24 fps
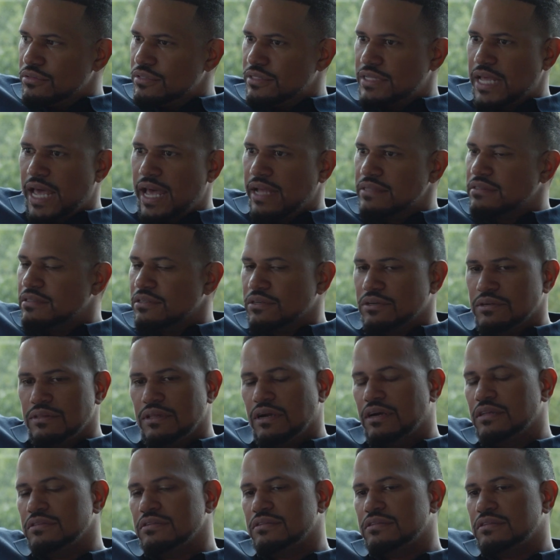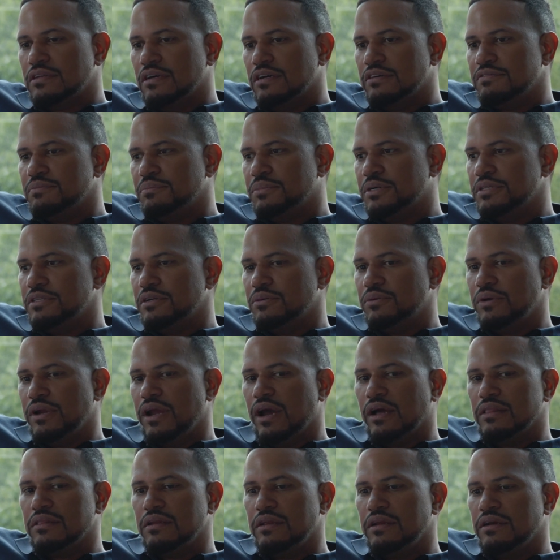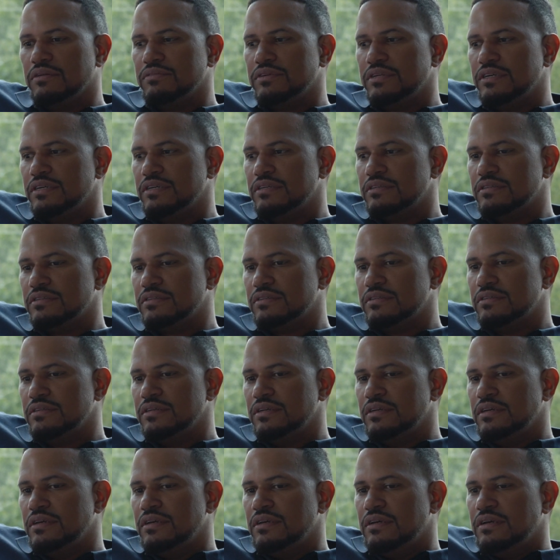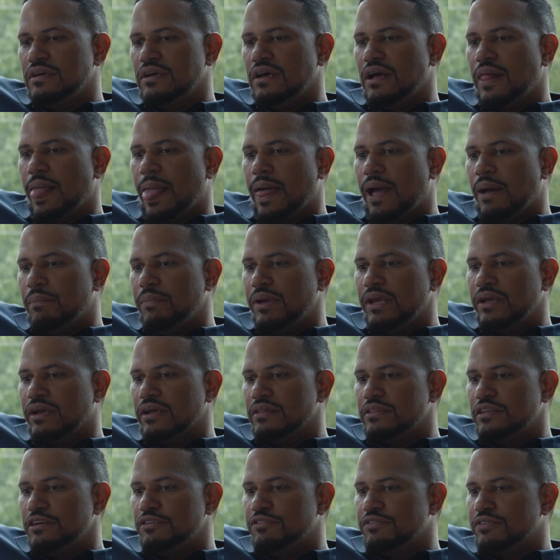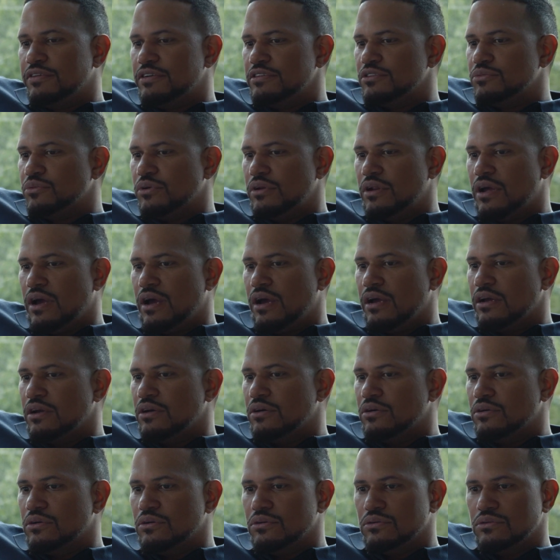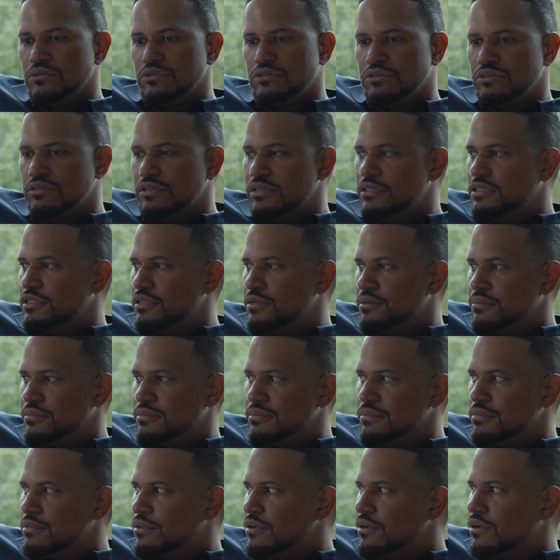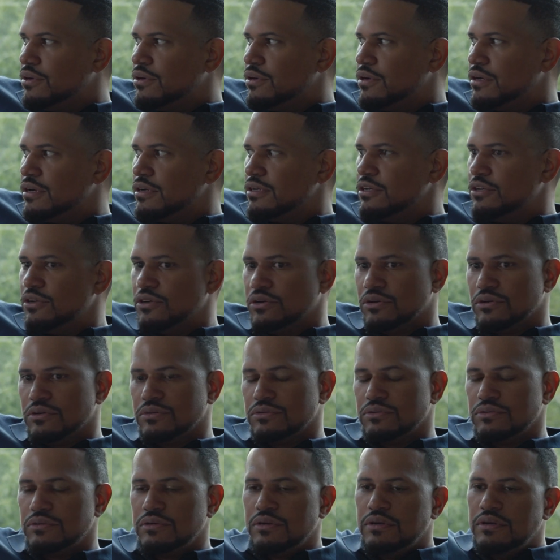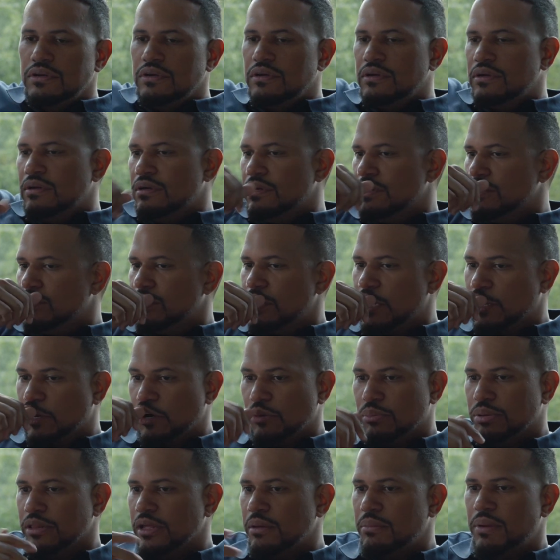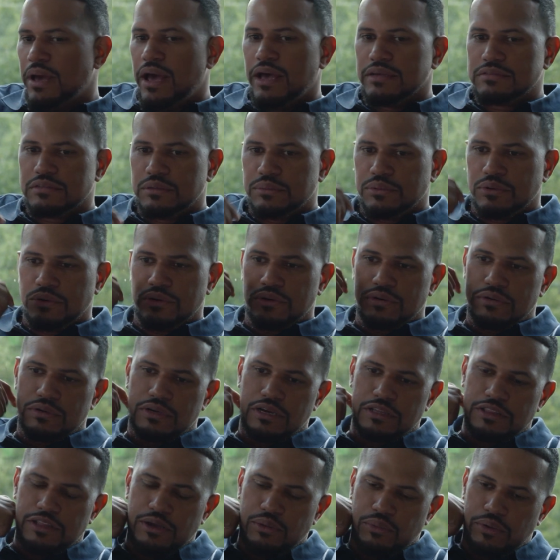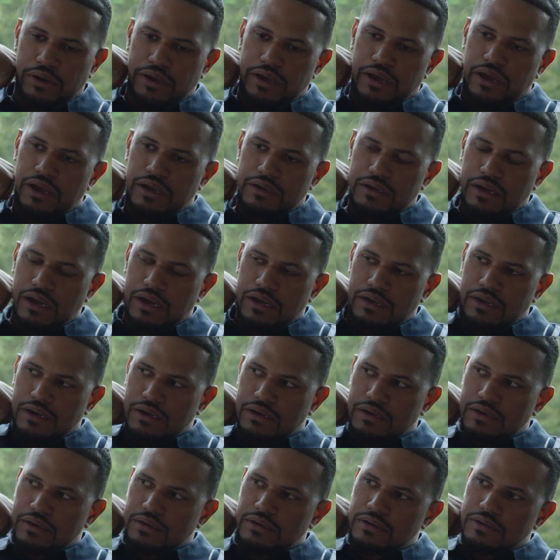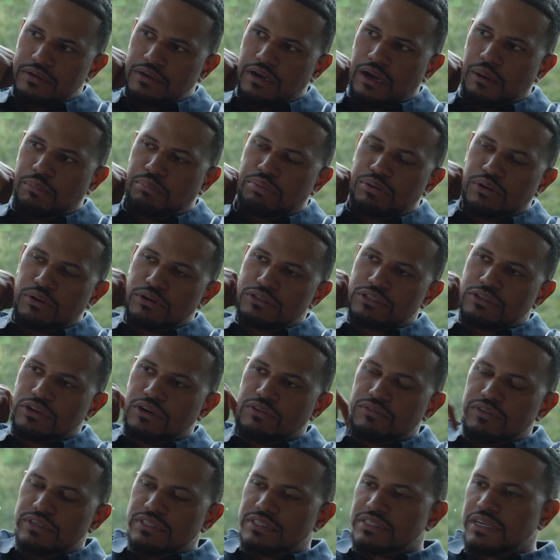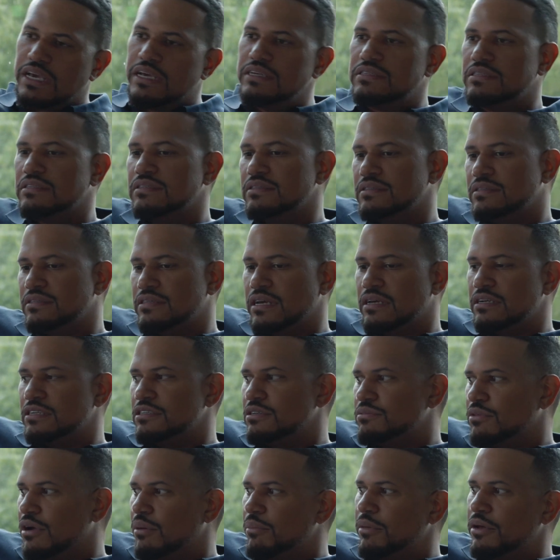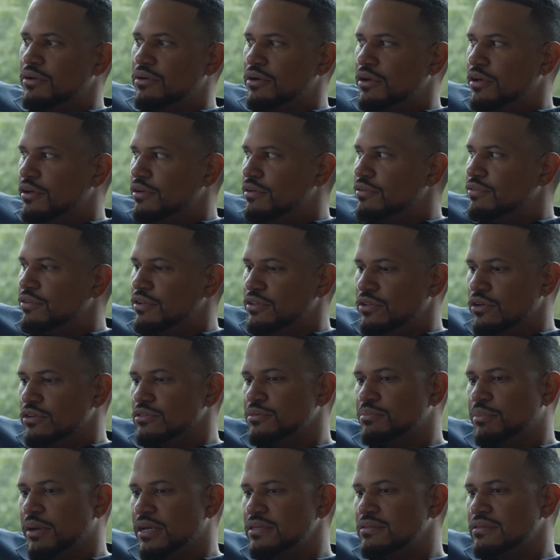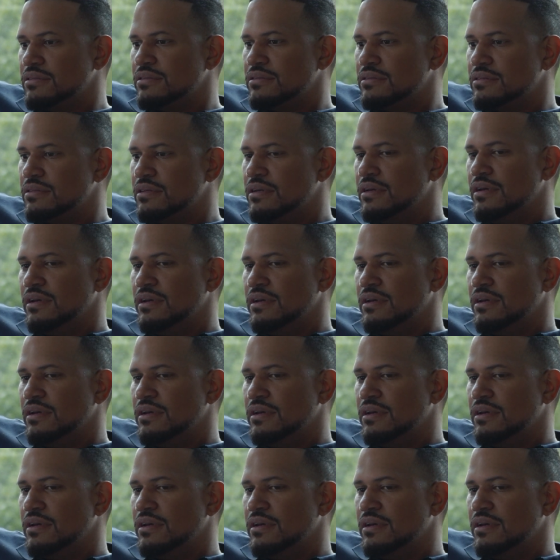stats and all the other stuff. But the reality of it is, I make a difference when I go to the gym or, you know, when I go play basketball. And the way I approach conversations centered around mental health in those spaces